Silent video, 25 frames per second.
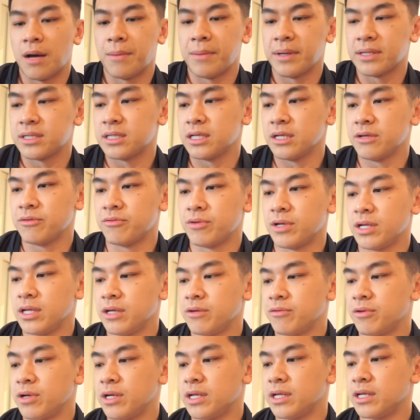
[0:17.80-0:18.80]
I'm actually
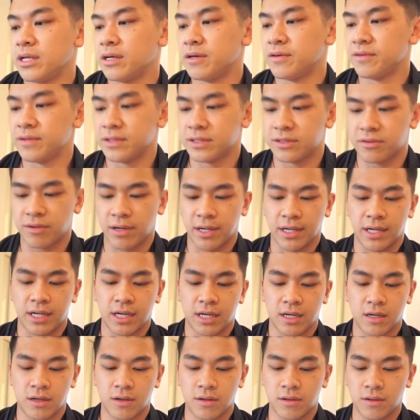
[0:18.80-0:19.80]
really, really nervous right
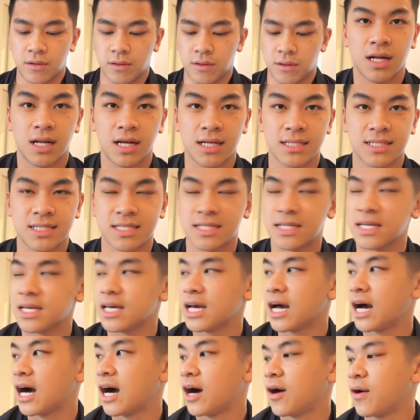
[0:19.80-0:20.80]
now. Let's see
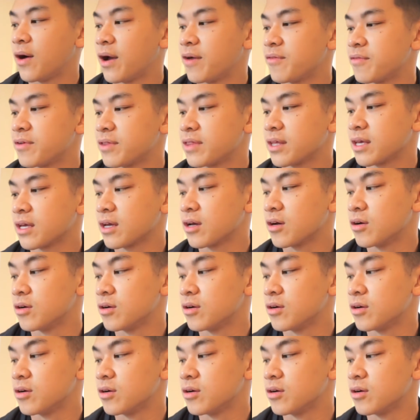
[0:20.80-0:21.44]
how everything